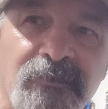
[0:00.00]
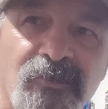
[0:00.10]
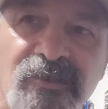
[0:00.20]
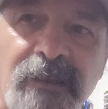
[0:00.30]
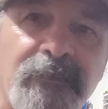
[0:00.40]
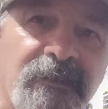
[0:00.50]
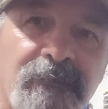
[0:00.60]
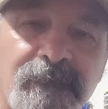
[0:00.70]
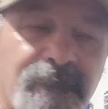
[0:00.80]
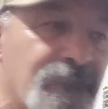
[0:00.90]
So
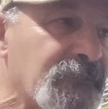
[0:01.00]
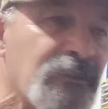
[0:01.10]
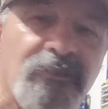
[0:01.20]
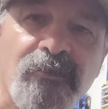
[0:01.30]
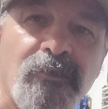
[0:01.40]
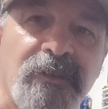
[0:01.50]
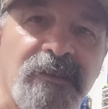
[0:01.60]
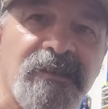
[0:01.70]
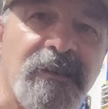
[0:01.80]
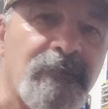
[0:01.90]
you go there,
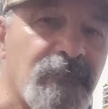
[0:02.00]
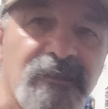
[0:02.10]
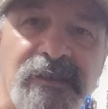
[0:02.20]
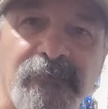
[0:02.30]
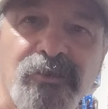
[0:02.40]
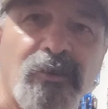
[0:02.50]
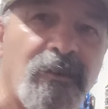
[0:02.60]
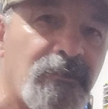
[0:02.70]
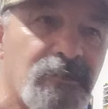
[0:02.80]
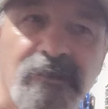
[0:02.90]

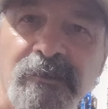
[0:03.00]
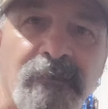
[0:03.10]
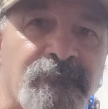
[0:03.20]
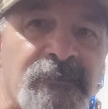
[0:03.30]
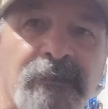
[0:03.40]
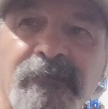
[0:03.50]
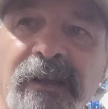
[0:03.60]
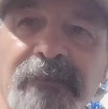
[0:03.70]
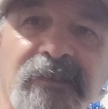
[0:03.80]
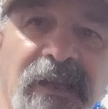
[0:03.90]
$7,
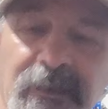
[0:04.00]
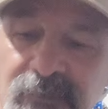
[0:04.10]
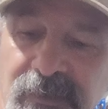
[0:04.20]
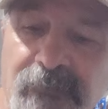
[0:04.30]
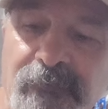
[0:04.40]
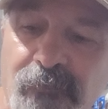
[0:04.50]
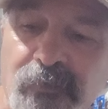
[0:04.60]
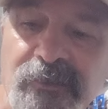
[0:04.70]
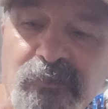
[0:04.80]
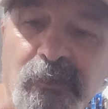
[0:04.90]
5 times 7,
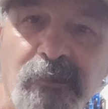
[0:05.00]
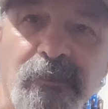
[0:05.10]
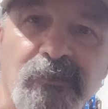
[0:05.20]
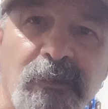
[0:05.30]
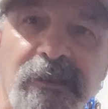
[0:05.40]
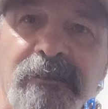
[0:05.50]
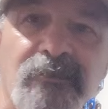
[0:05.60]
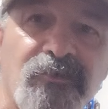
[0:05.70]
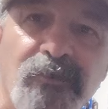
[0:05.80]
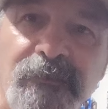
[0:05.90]
14, 21, 28 to
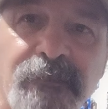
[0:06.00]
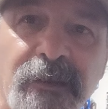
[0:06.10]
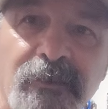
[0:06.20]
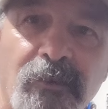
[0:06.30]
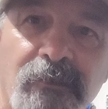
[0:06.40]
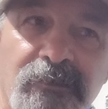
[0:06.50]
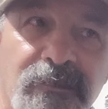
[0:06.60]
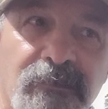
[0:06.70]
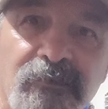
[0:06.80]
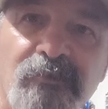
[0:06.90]
$35.
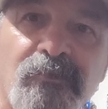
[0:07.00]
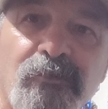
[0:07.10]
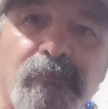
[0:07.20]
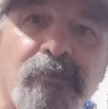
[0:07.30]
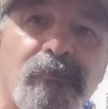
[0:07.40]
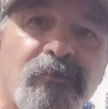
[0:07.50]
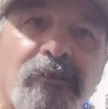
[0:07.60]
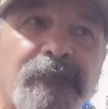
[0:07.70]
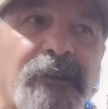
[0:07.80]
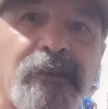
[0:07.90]
You blew
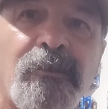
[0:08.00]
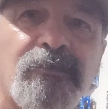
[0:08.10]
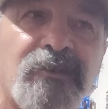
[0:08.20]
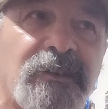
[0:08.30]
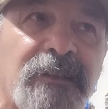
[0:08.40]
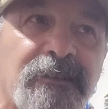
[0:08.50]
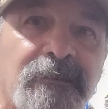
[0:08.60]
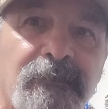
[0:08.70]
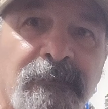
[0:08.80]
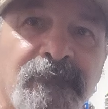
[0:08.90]
$35 on nothing.
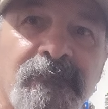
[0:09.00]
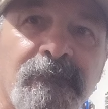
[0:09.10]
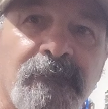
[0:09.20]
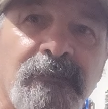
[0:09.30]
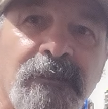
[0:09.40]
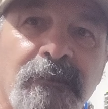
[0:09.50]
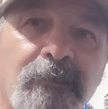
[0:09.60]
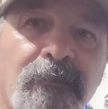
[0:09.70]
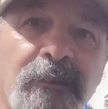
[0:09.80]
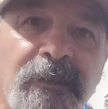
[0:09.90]
You
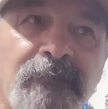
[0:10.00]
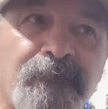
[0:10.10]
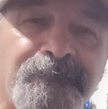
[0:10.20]
know what I mean?